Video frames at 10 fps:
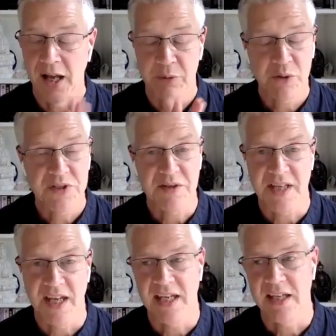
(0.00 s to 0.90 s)
I would also
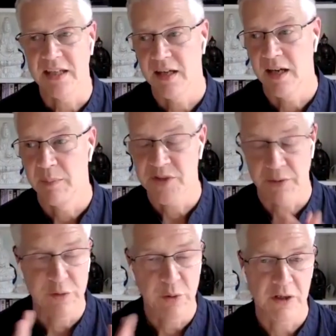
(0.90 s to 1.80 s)
say, so
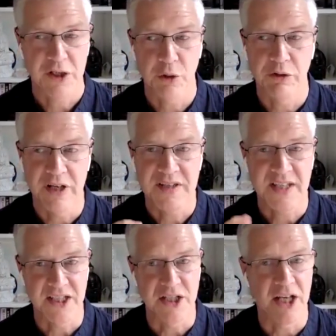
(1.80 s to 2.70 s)
if you are curious
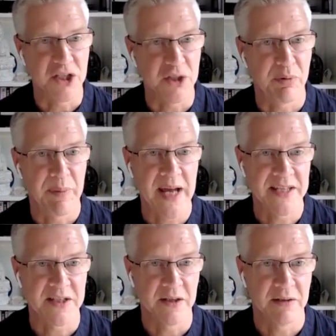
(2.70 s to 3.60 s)
and you're
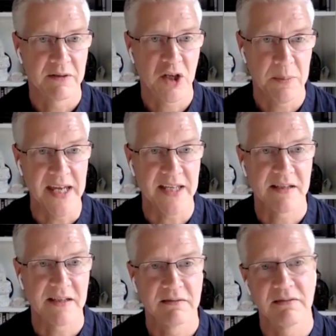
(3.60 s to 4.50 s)
prepared to commit,
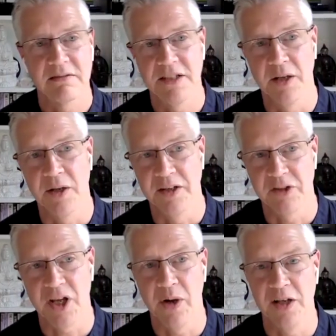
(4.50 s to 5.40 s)
you know,
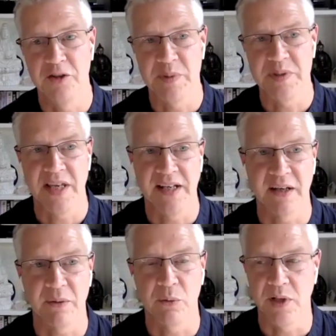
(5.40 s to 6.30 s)
and go
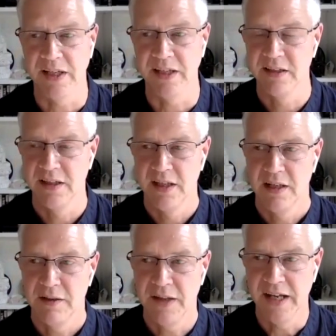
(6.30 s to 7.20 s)
100%, go all in,
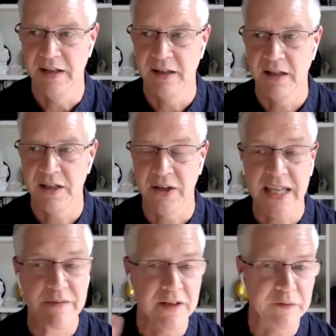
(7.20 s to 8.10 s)
then, you know,
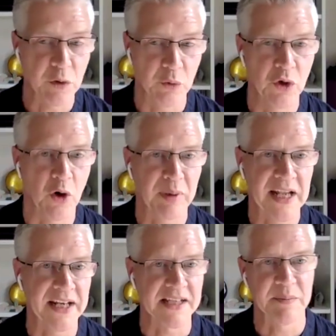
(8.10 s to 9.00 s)
even if you're not
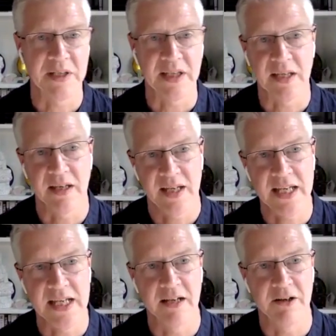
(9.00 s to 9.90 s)
planning to be a
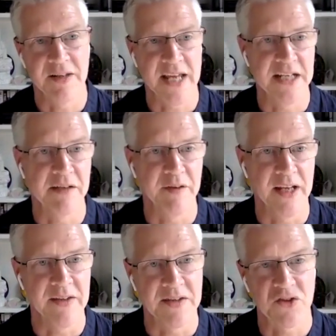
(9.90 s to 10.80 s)
healer at the end of
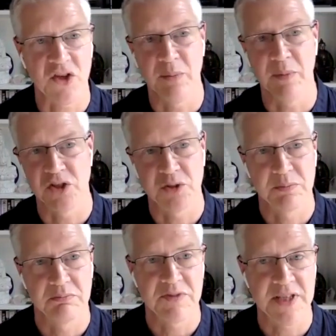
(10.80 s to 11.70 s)
it, there's so much
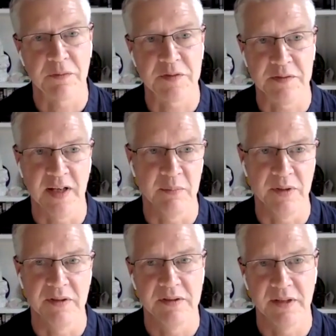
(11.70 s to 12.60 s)

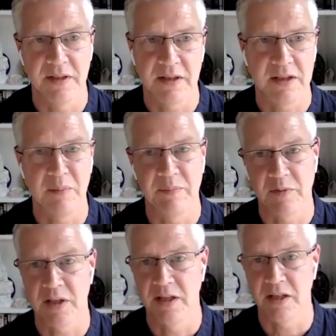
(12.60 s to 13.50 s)
self-development that can
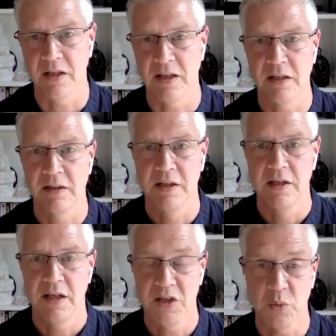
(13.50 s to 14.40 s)
occur
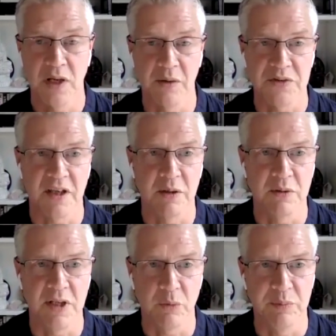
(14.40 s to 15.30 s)
as well.
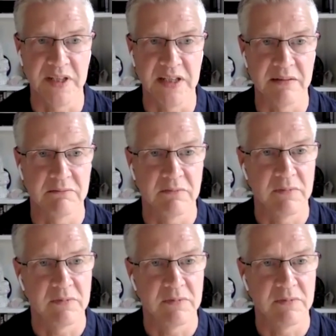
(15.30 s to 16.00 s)
So it would be